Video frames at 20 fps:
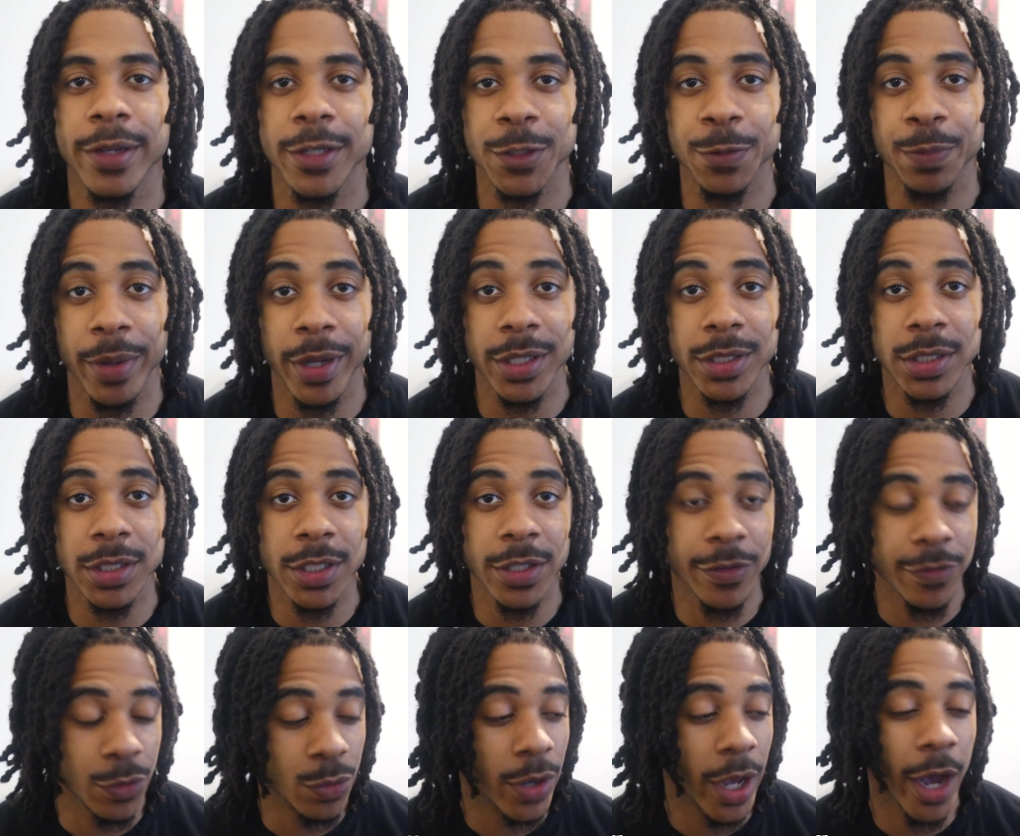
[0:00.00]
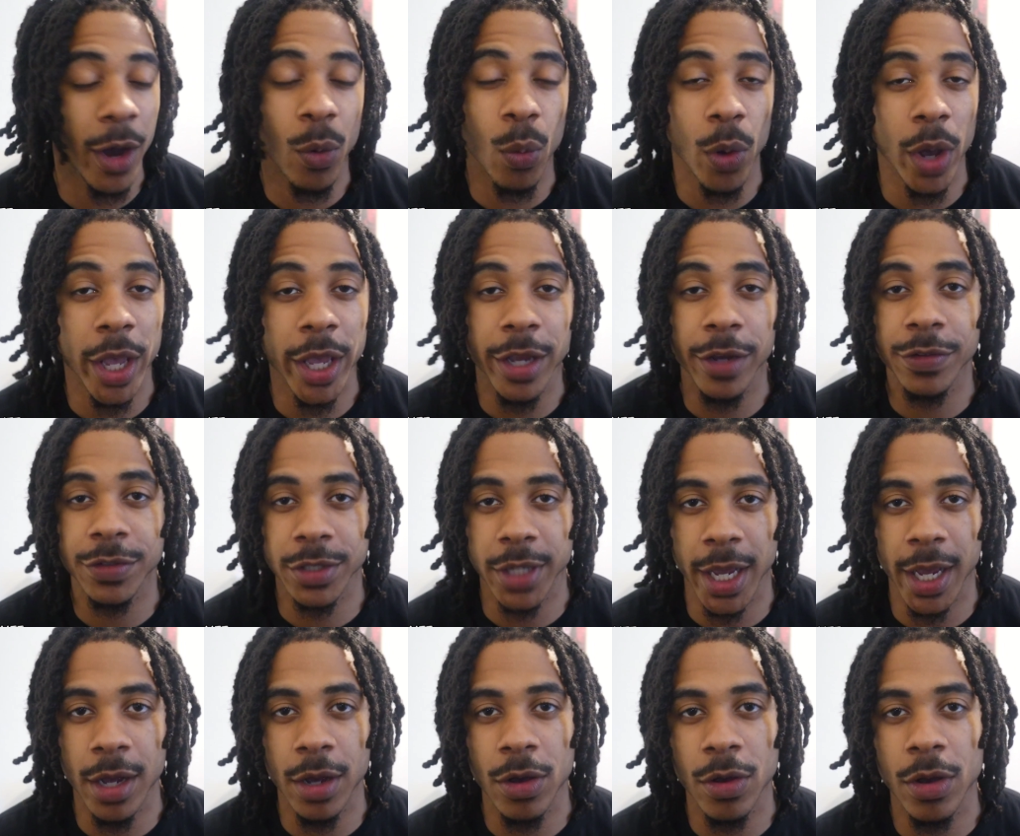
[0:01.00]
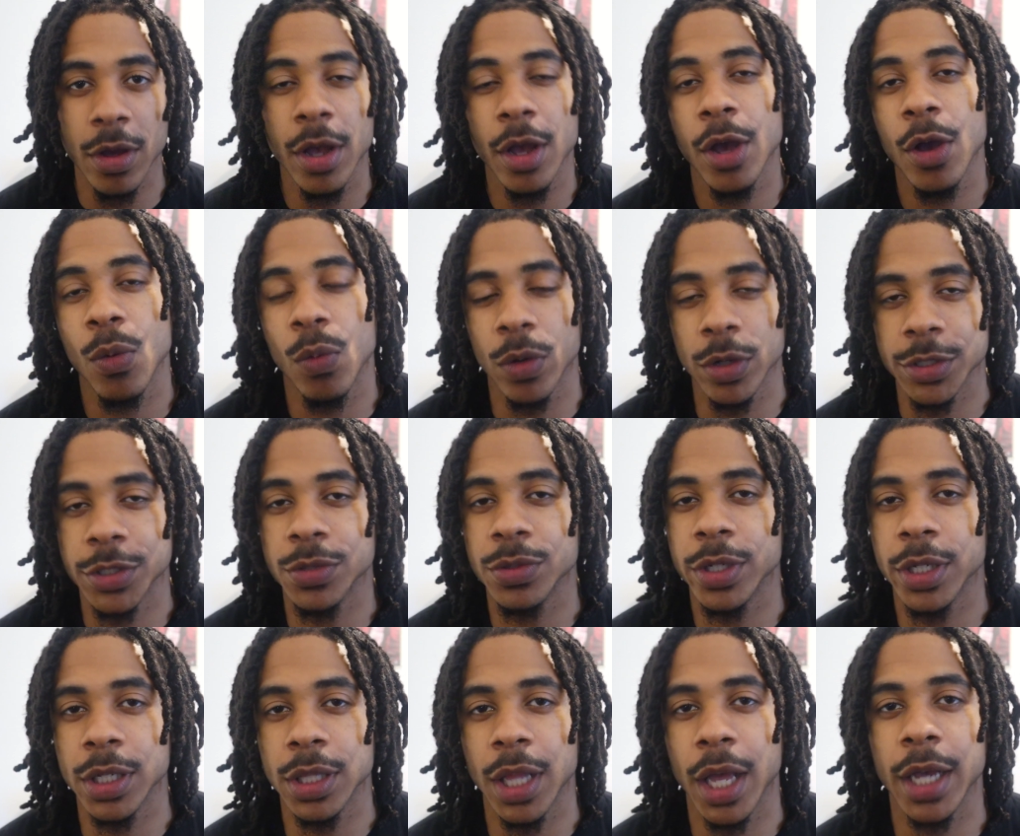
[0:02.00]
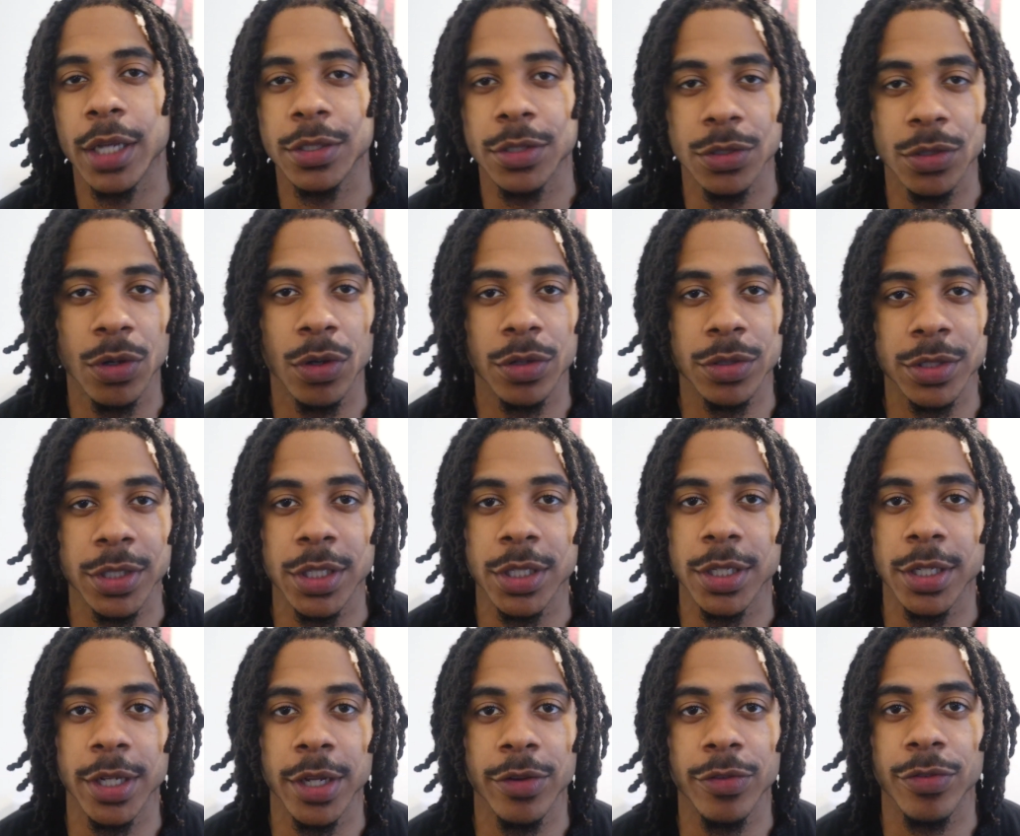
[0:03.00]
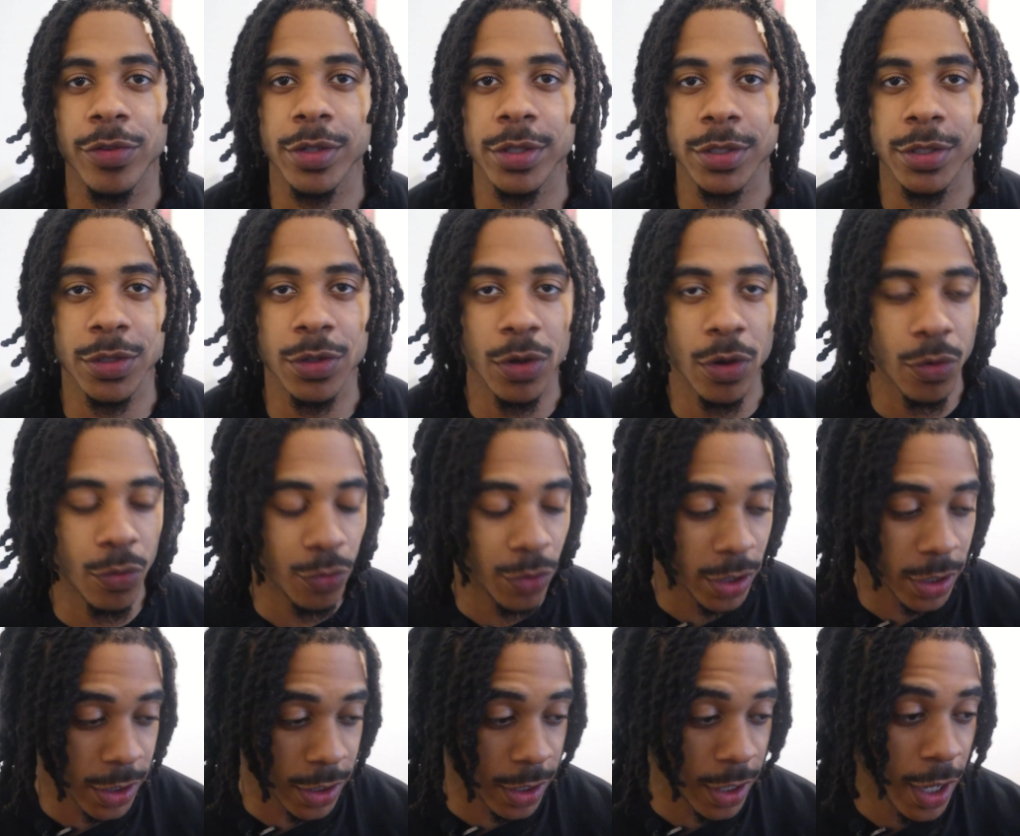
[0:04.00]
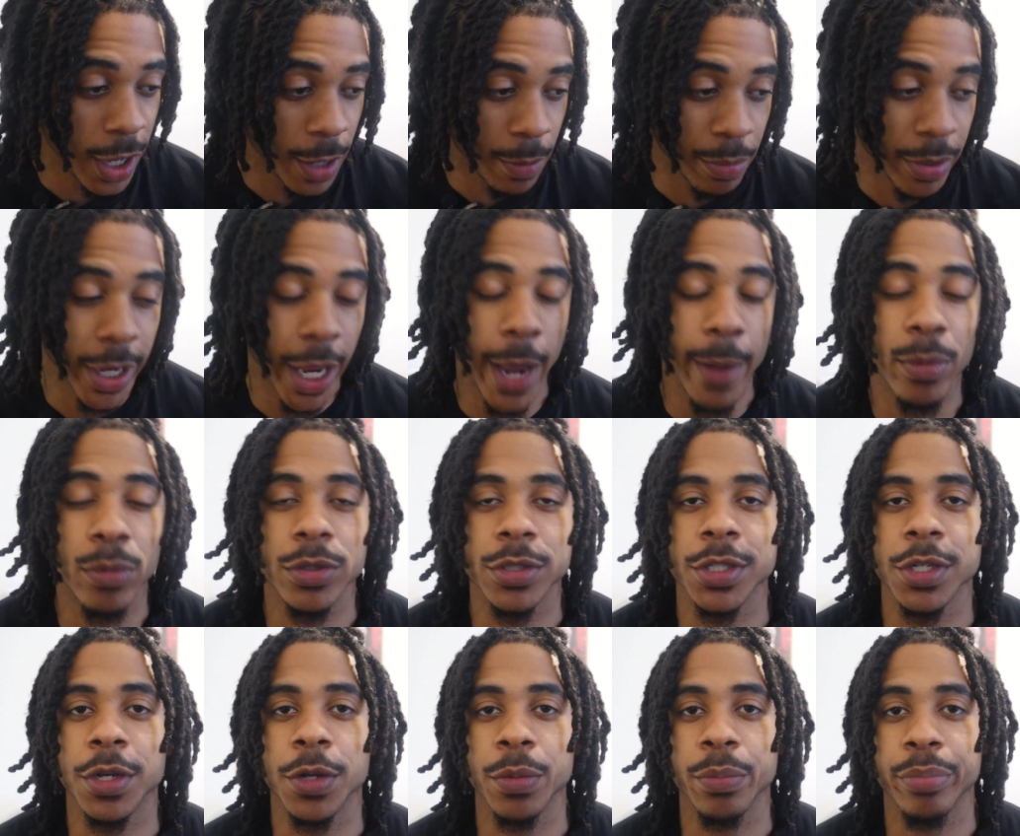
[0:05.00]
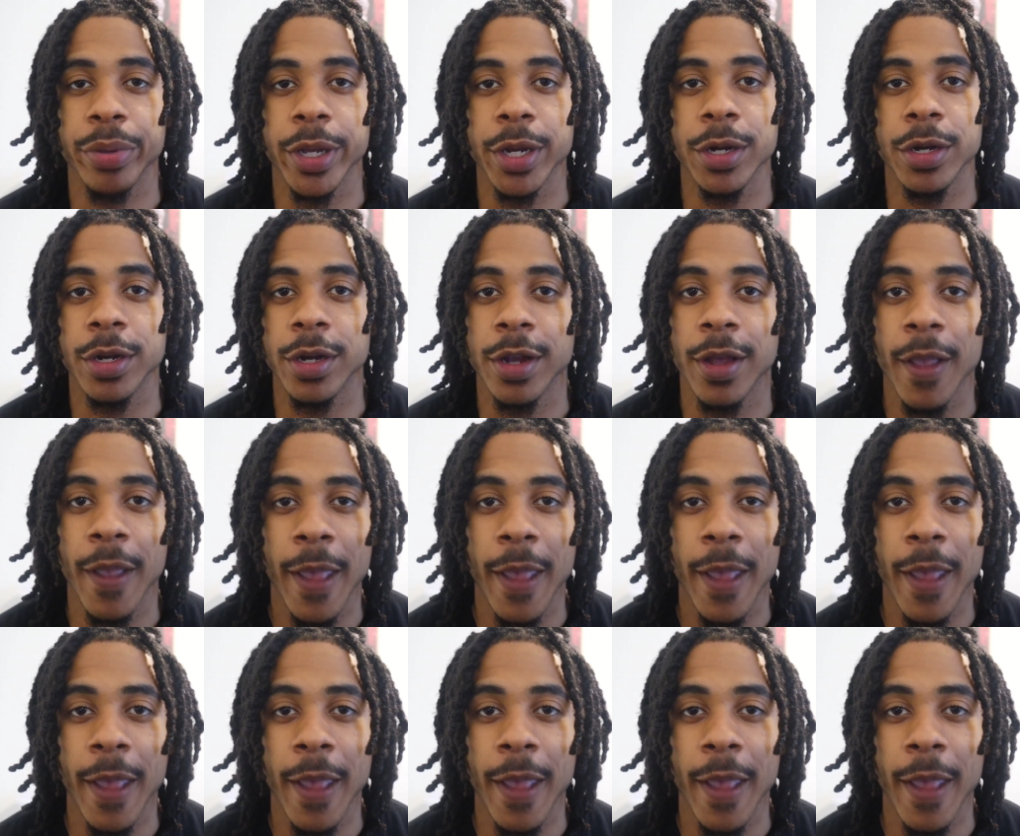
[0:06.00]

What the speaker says: Especially if you got waves now, once you get Locs, you gonna see the difference. You gonna really be able to compare.